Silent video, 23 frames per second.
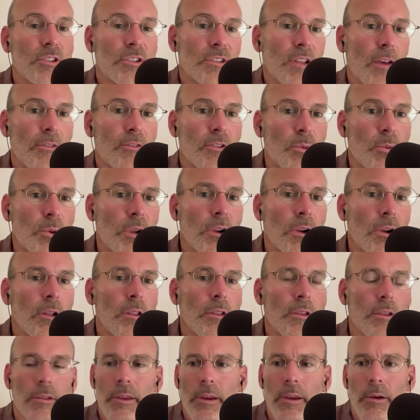have to recall
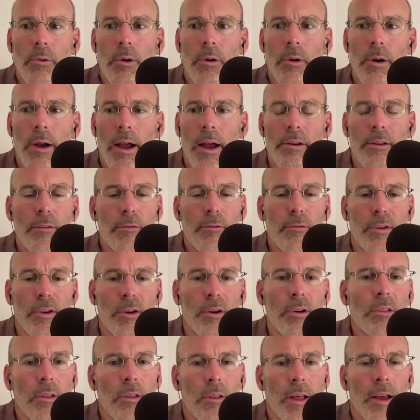it like, well, how did it
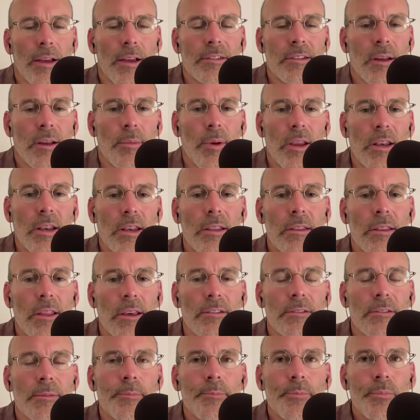feel the last time I did
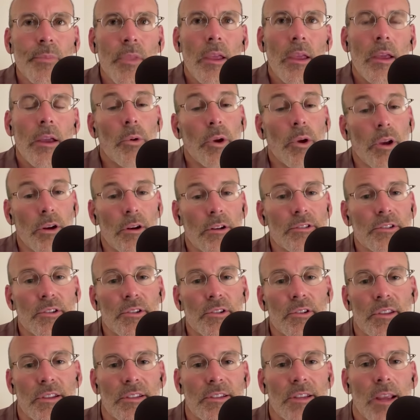this? We can also
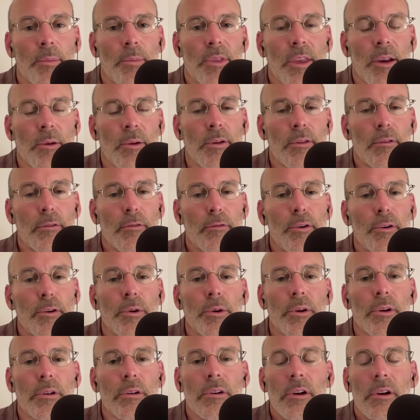do the same thing with
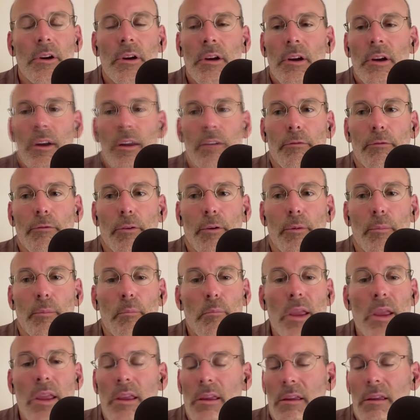food for
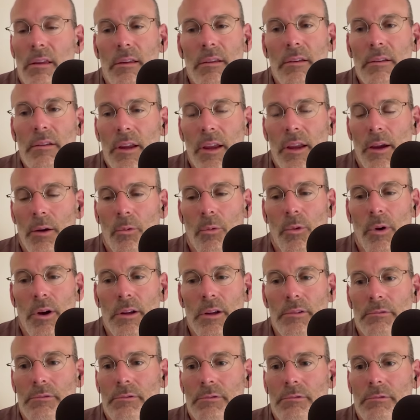me, it
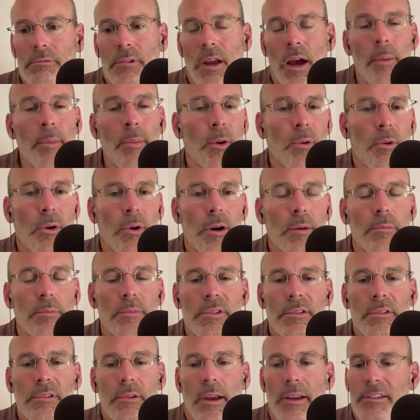was gummy
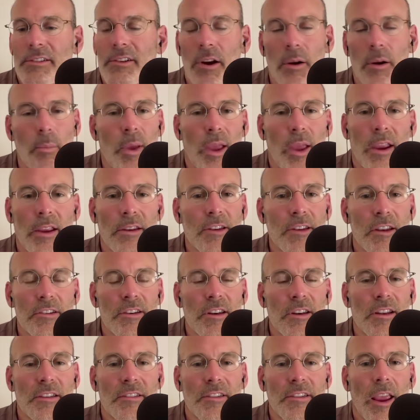worms. I started paying
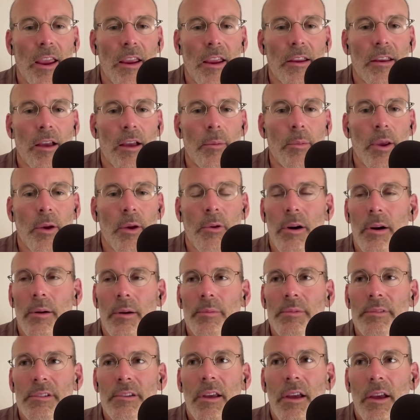attention as I ate gummy
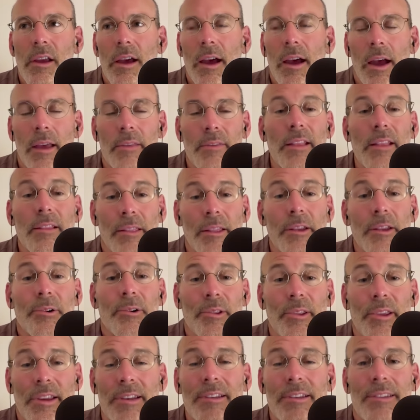worms, and they
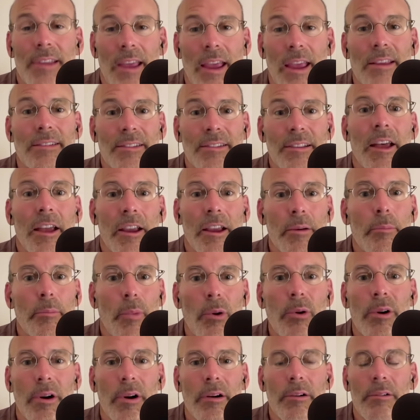literally taste like
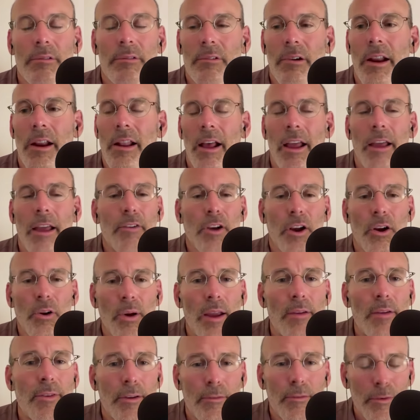more, right? I have a
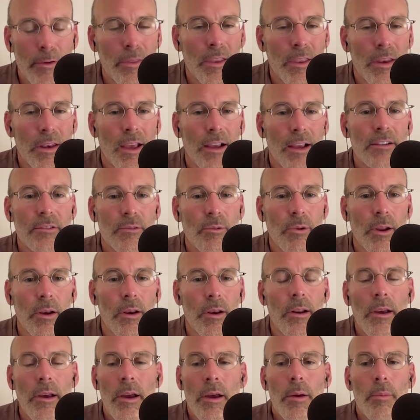craving for the next
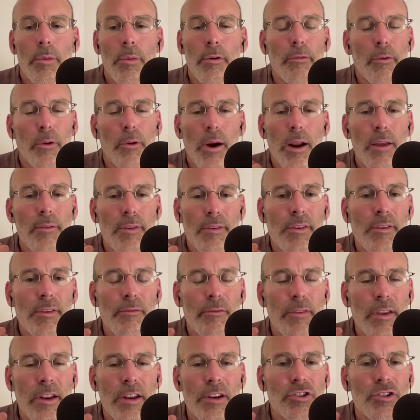one before I've even
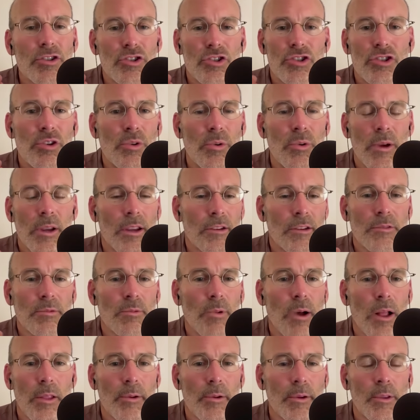finished chewing and
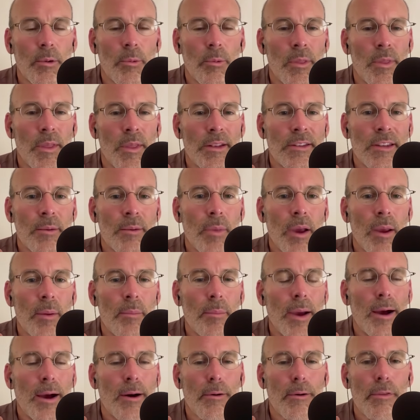swallowing the one that's in my
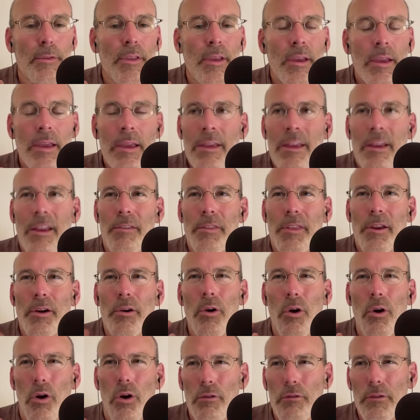mouth. They're
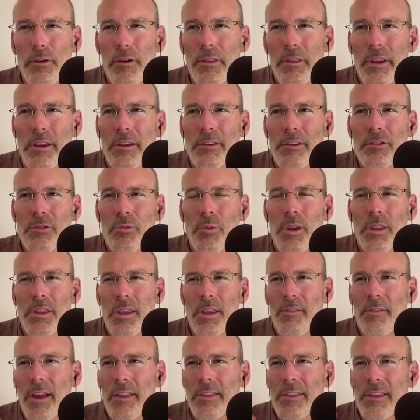overly sweet. They've
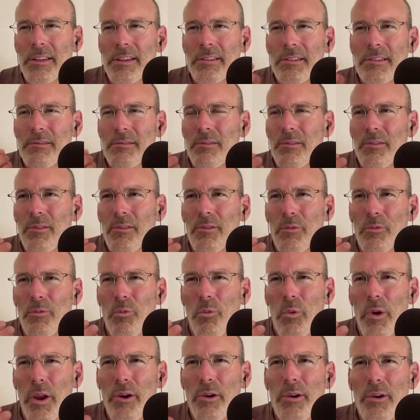got this
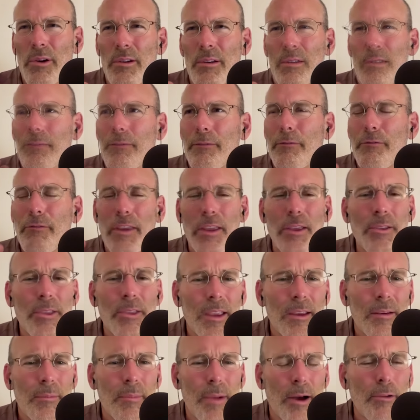weird
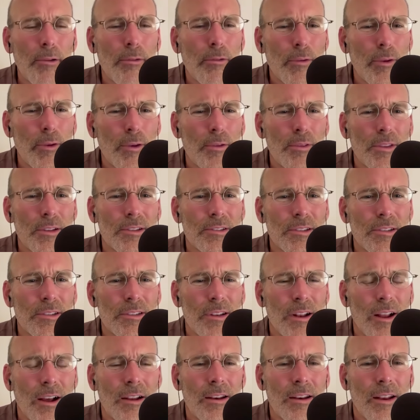feeling, mouthfeel that's just
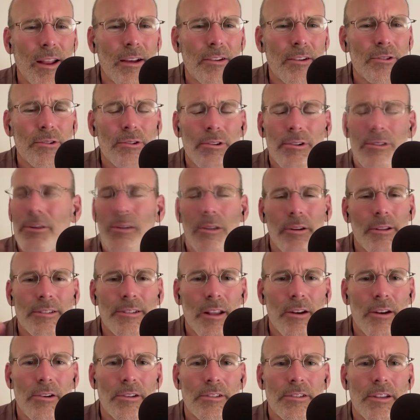not natural, et
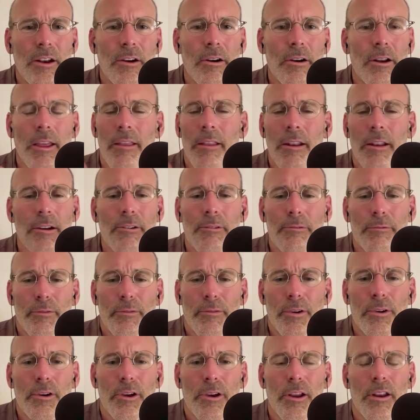cetera, et cetera. And I don't
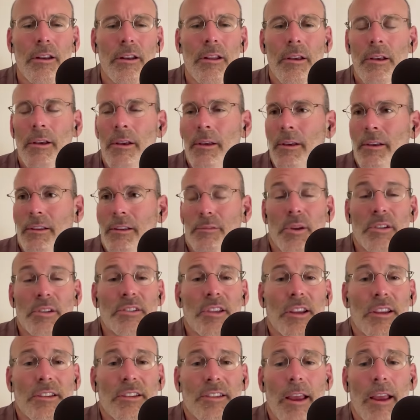feel good, especially
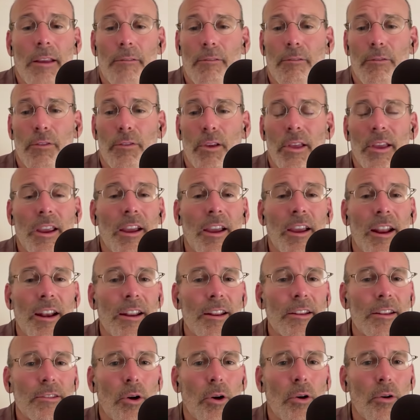because I feel like I got to
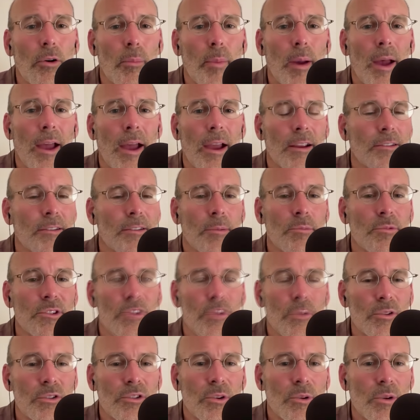eat the whole bag because I'm
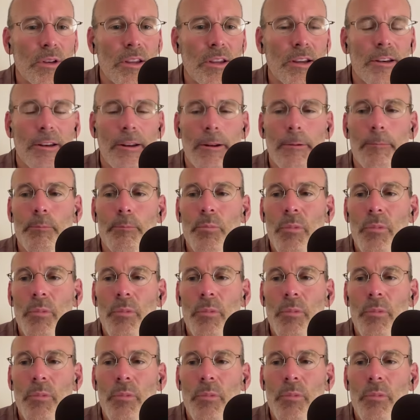just so addicted.